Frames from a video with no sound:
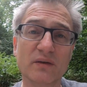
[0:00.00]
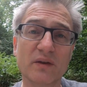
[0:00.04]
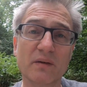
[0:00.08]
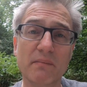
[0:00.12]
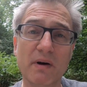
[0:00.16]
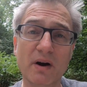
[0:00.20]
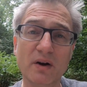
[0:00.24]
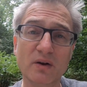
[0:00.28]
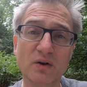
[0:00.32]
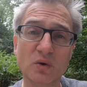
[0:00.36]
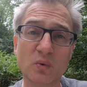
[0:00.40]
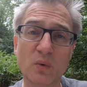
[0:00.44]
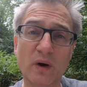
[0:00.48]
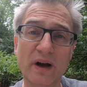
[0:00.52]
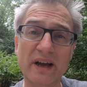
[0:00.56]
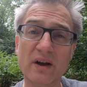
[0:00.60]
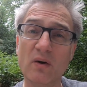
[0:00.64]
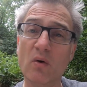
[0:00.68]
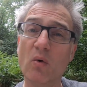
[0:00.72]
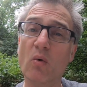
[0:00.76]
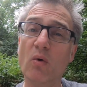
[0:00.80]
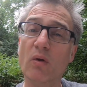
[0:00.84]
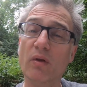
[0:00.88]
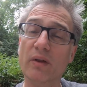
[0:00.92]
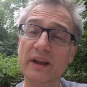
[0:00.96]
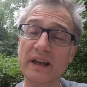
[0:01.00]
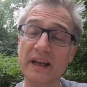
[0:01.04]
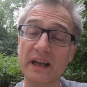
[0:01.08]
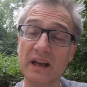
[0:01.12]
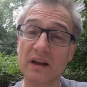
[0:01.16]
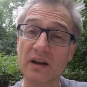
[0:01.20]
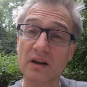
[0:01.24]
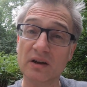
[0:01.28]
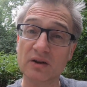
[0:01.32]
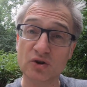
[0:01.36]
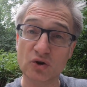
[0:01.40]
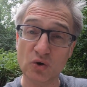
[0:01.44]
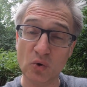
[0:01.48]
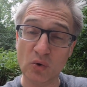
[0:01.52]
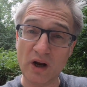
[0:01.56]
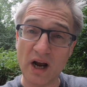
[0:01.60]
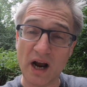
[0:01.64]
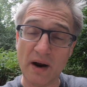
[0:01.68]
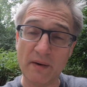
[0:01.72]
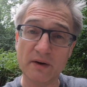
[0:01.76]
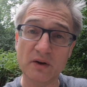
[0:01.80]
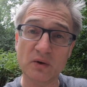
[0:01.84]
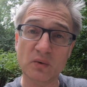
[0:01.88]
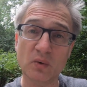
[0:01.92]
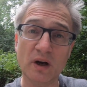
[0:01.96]
the motorway or the dual
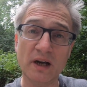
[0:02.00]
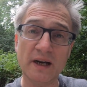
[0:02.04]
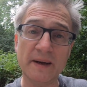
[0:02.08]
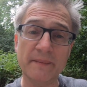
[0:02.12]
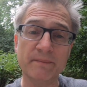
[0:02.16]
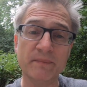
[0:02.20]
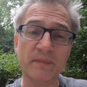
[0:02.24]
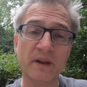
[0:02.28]
carriageway.